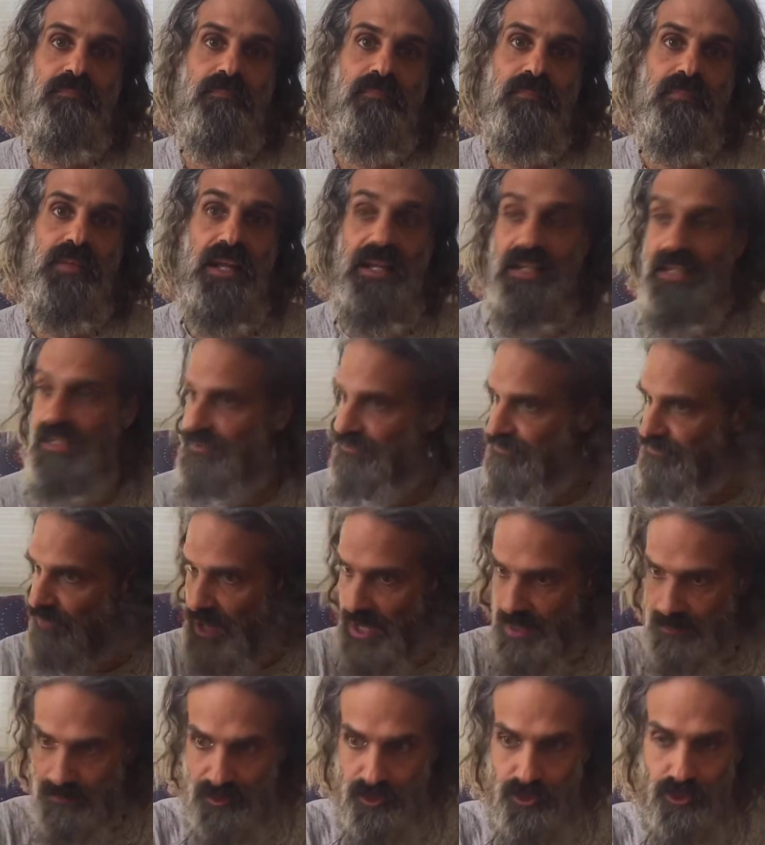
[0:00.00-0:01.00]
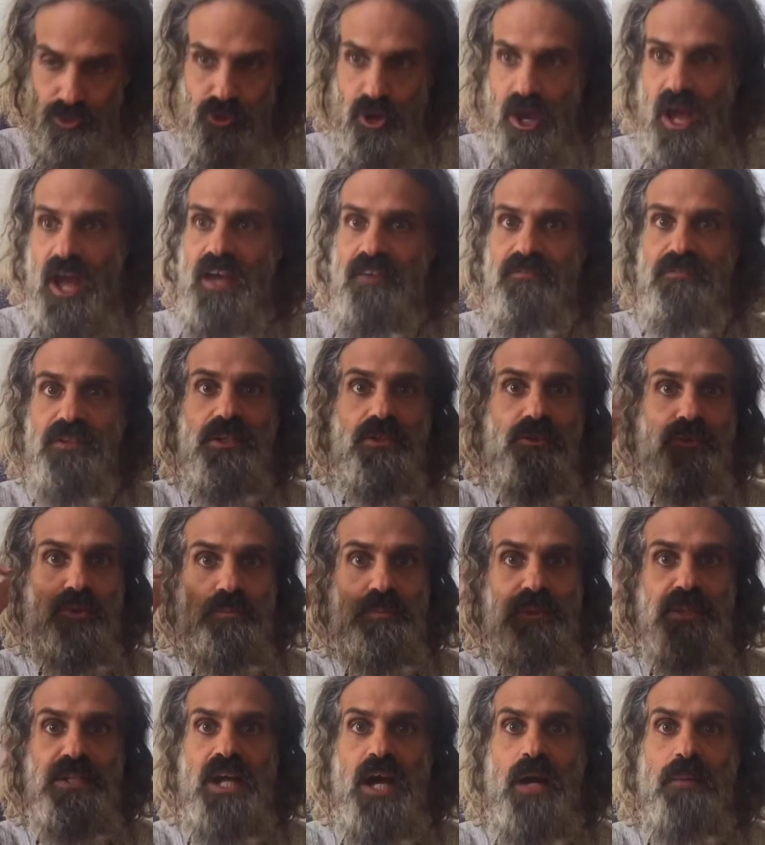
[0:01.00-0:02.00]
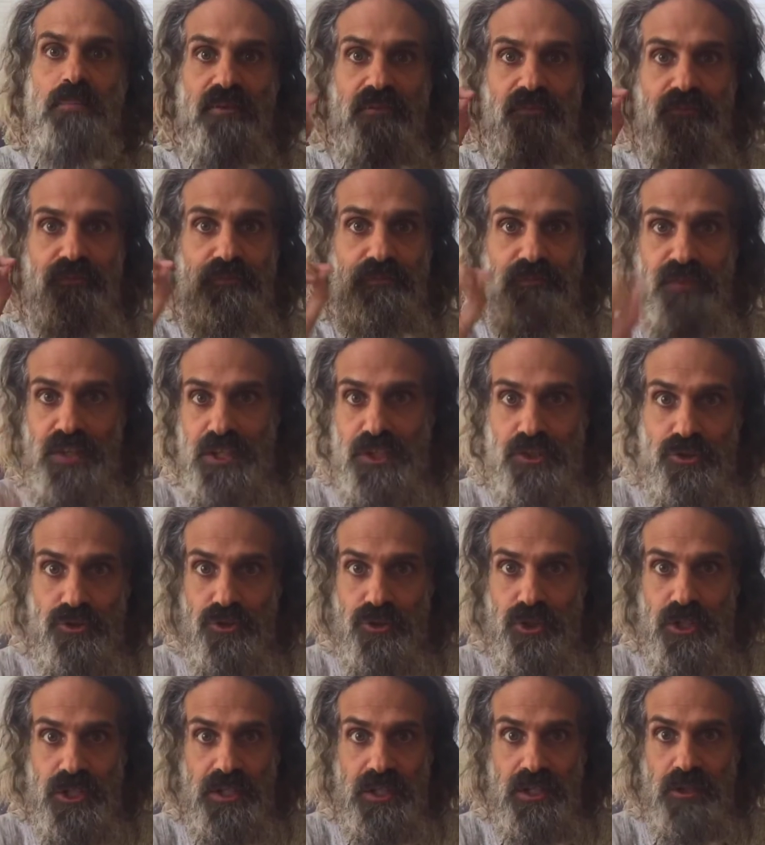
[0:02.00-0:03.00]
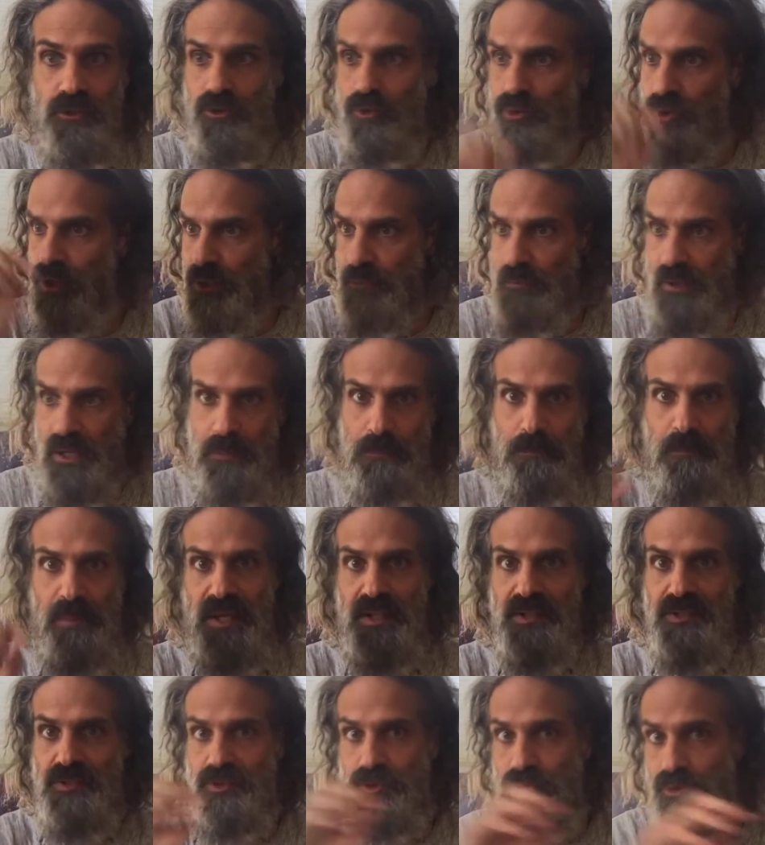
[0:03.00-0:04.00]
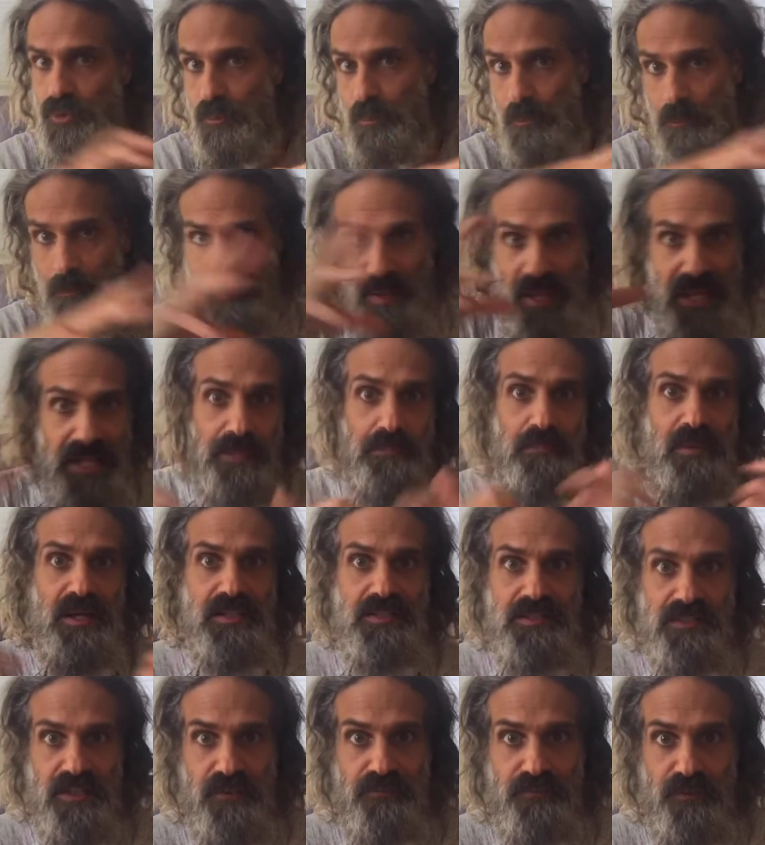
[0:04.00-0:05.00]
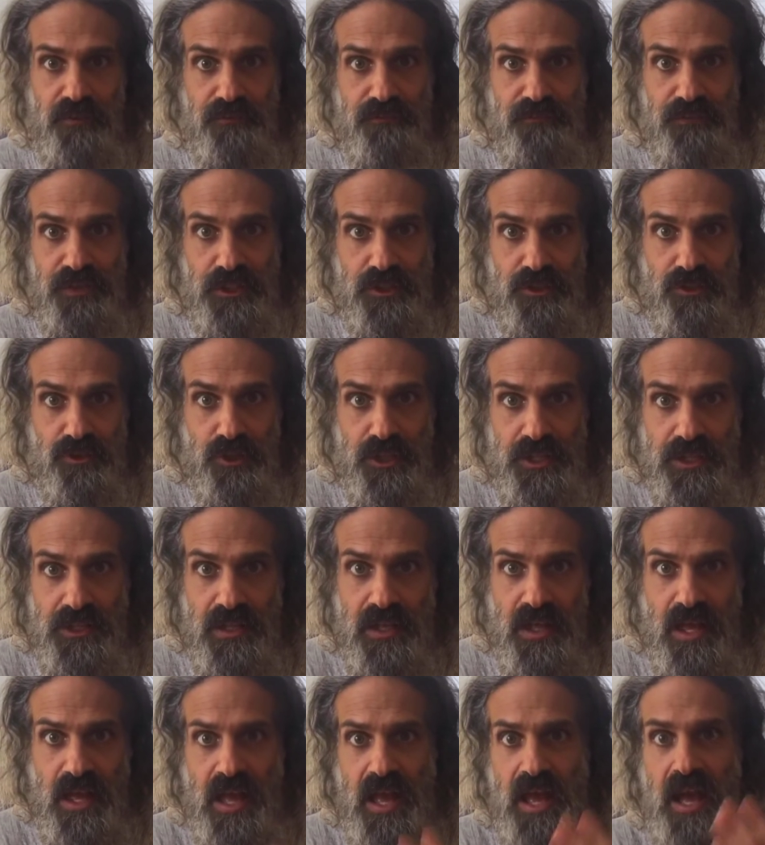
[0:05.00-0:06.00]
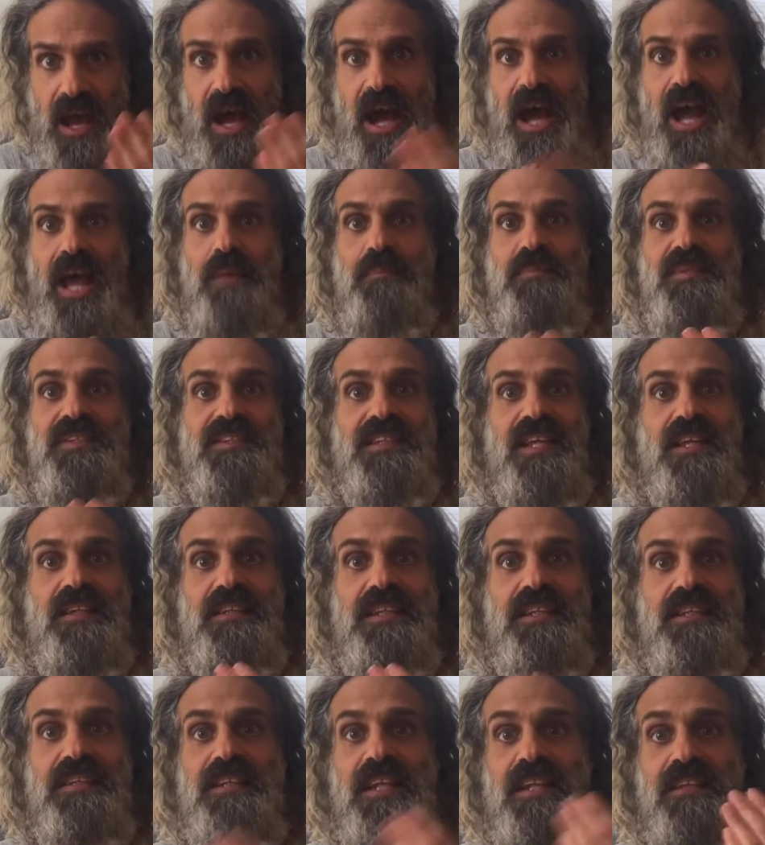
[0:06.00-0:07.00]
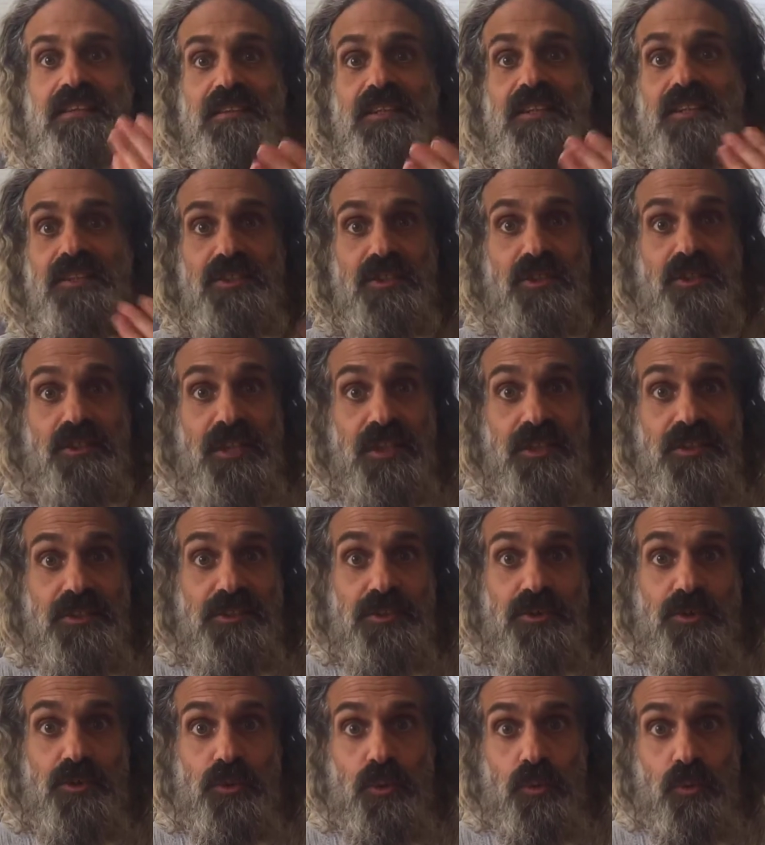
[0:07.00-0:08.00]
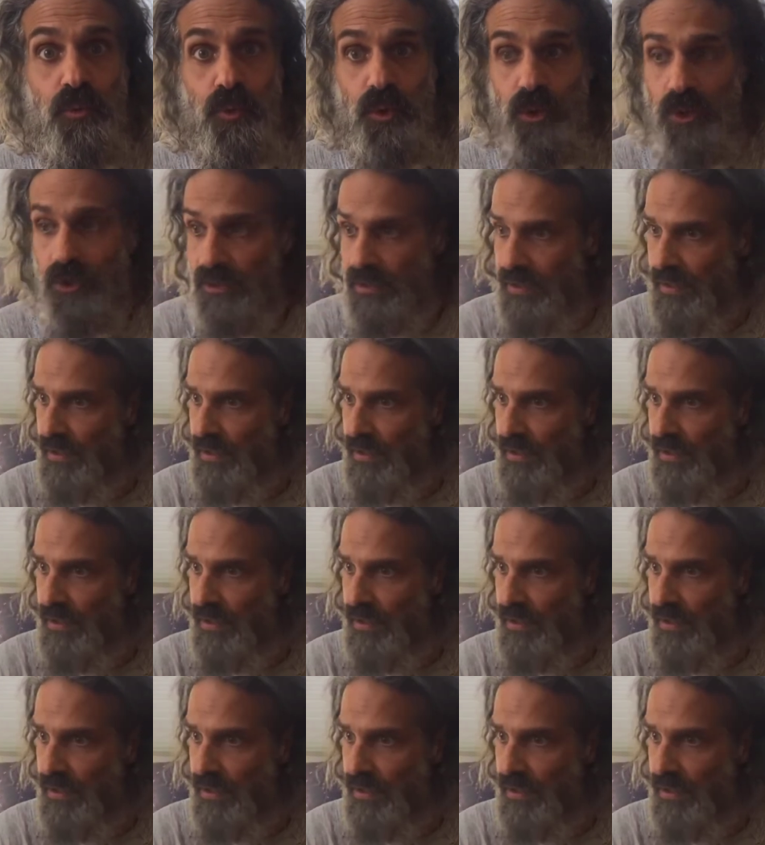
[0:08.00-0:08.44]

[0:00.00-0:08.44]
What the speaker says: And if I'm striving to become a fig tree and doing my best to make myself a fig tree, I'm sending that dissonance to the world,